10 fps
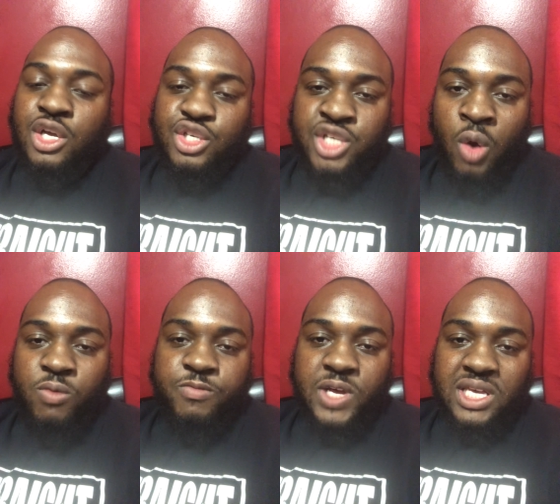Don't
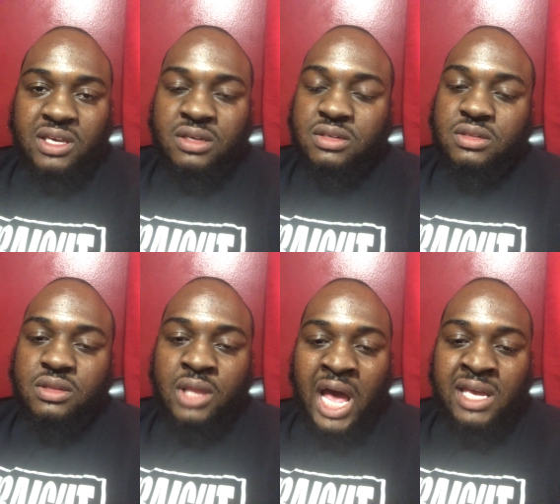forget,
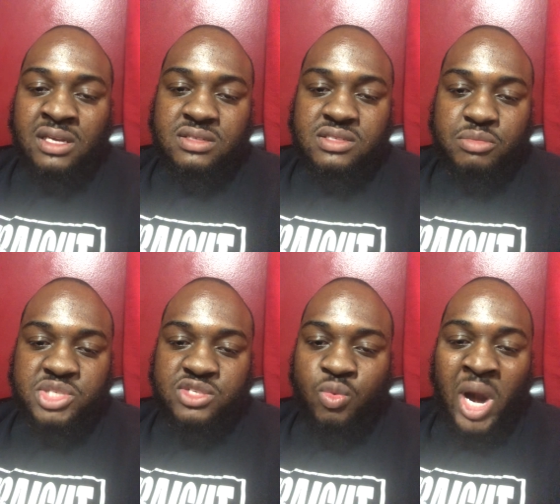like,
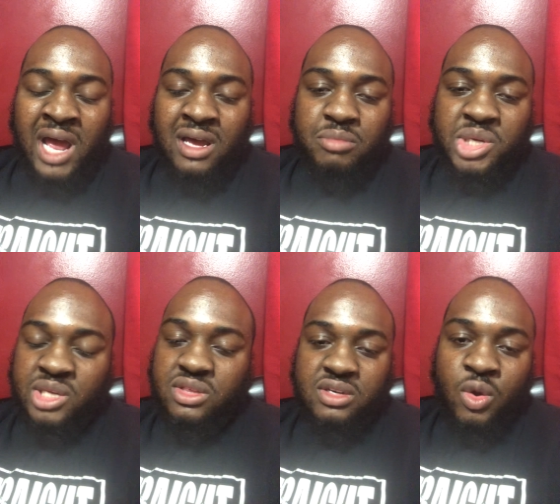subscribe,
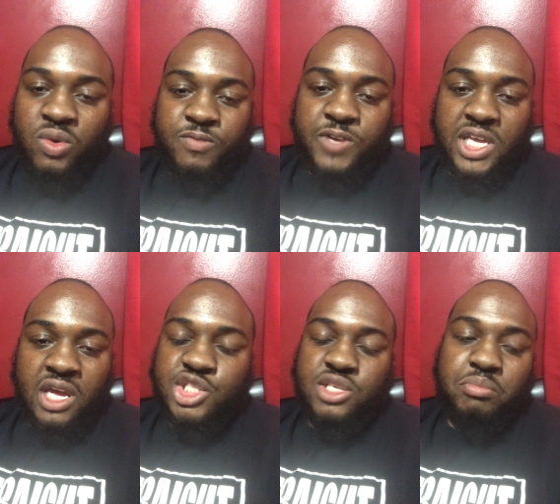hit the
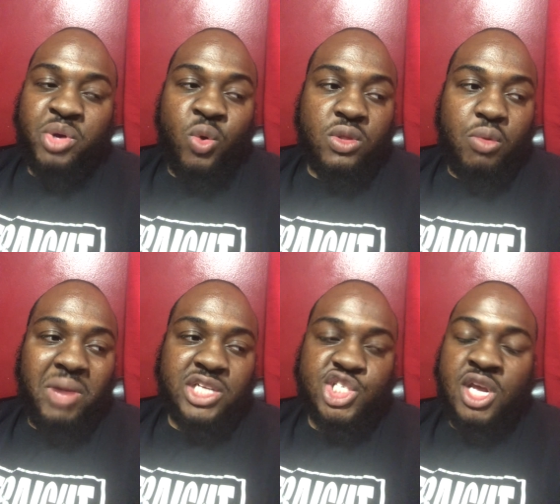notification bell on
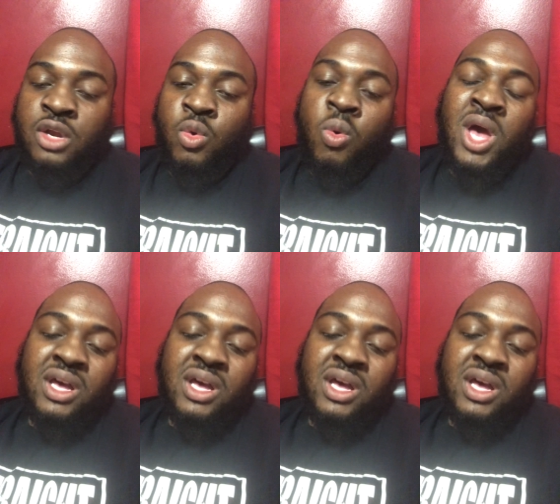my channel,